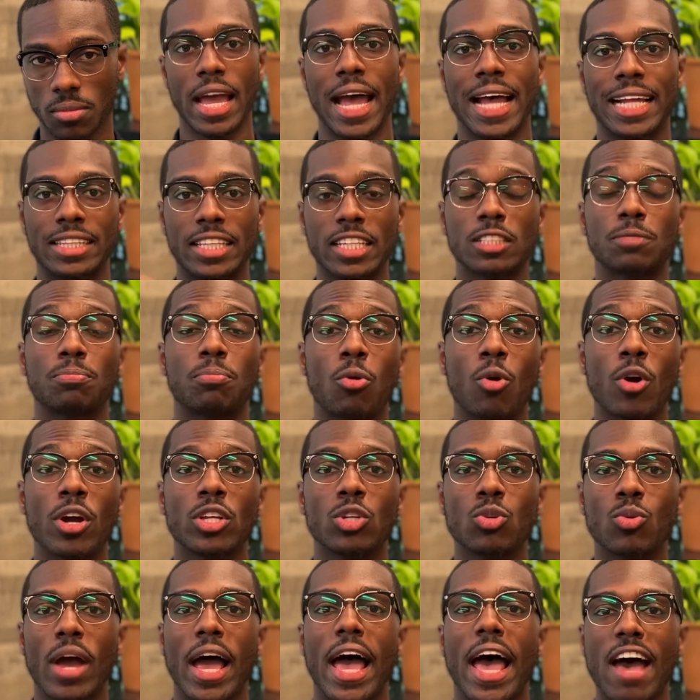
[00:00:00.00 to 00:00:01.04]
at this point
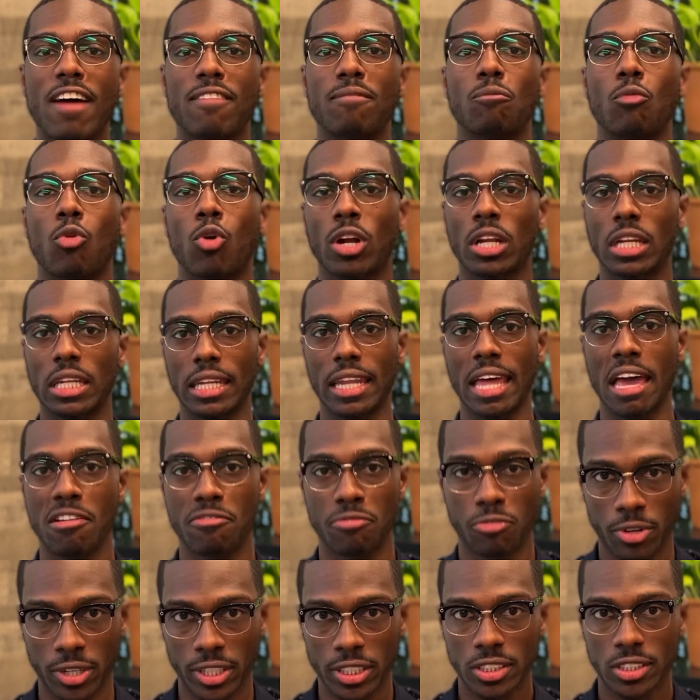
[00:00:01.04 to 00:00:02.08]
you have more
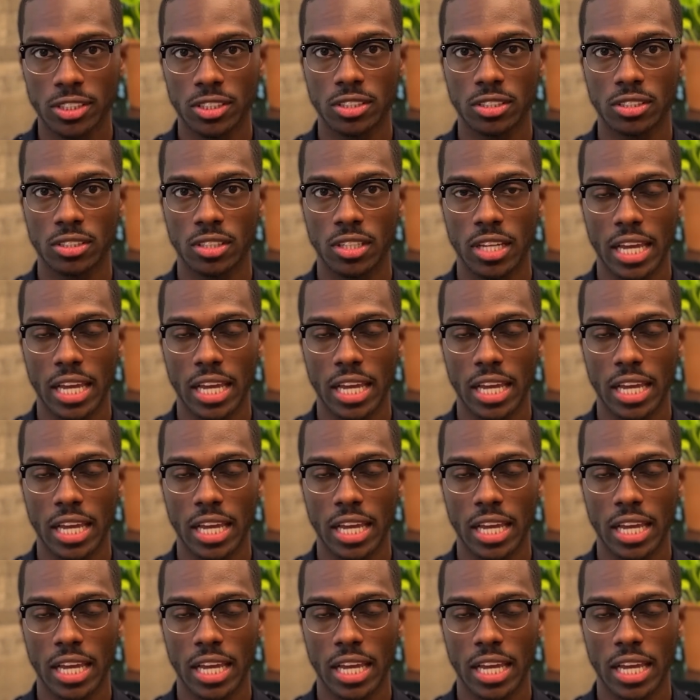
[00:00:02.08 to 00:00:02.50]
leverage.